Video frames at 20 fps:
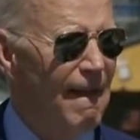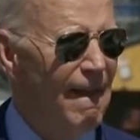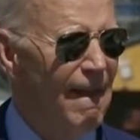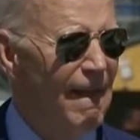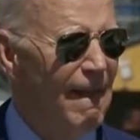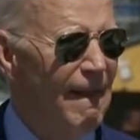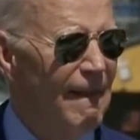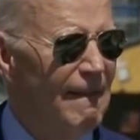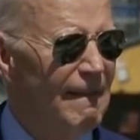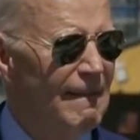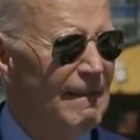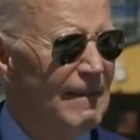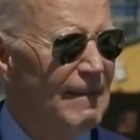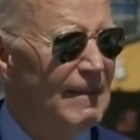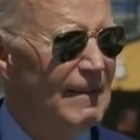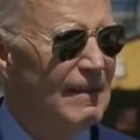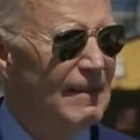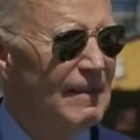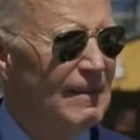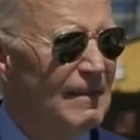
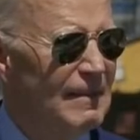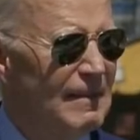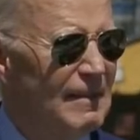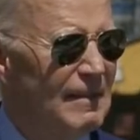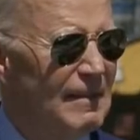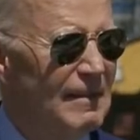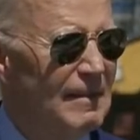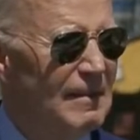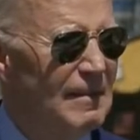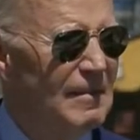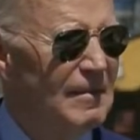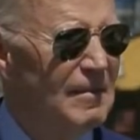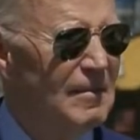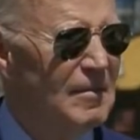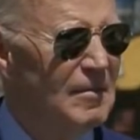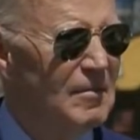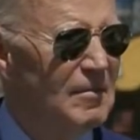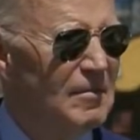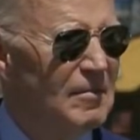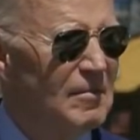
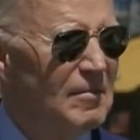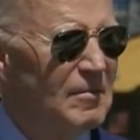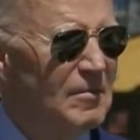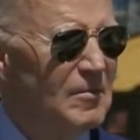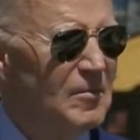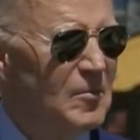(silence)